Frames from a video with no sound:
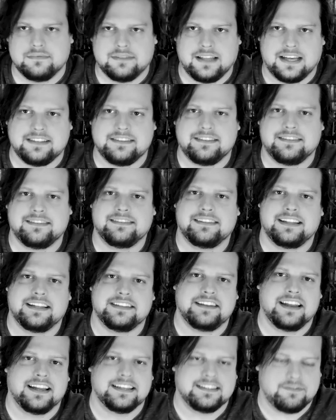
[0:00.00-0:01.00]
that's
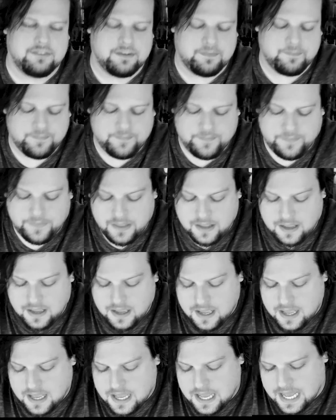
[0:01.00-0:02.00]
that's nice of him.
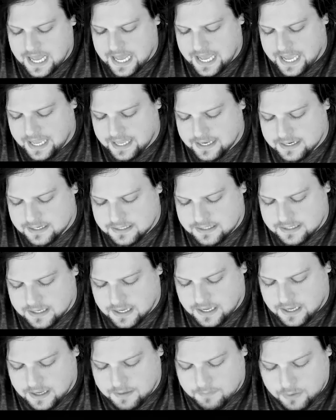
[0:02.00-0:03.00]
And,
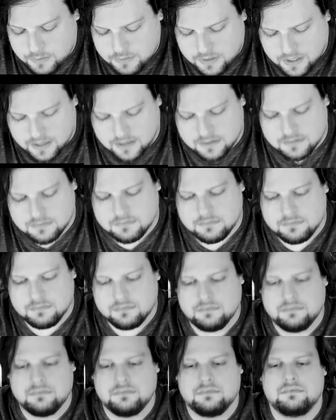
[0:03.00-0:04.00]
um, oh look,
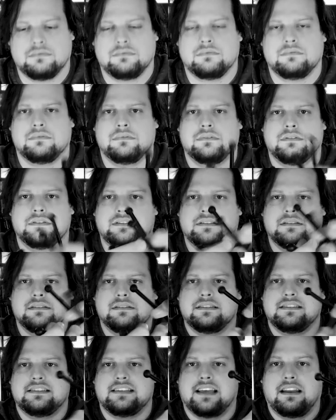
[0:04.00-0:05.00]

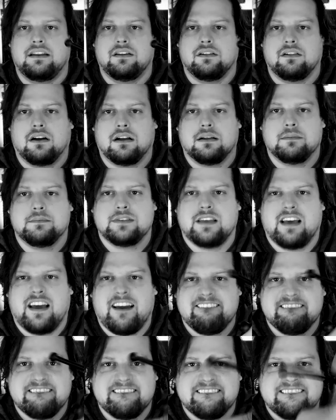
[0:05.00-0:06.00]
setting alarms.
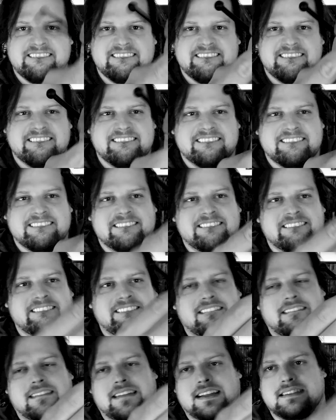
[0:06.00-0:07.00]

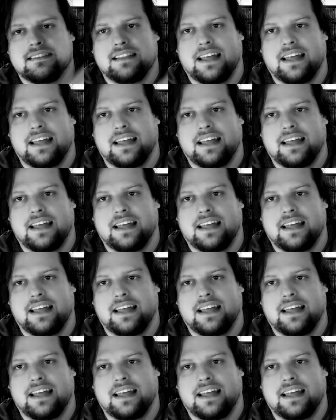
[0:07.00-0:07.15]
It's